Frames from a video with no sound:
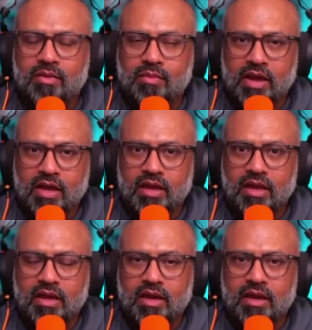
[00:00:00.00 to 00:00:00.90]
in
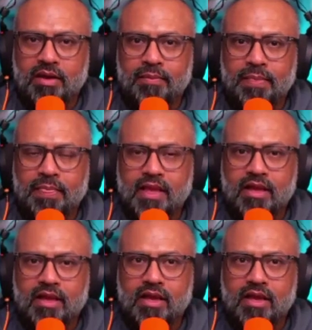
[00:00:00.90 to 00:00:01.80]
my
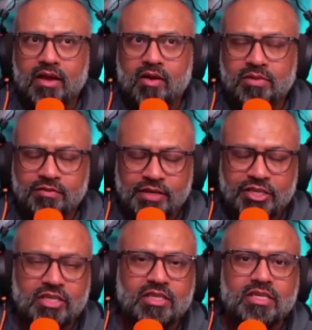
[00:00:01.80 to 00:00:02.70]

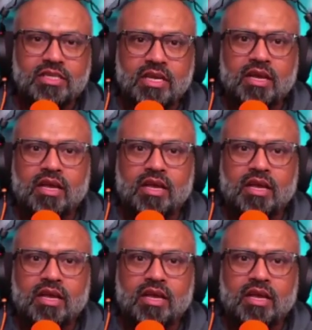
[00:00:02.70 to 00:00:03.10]
observations.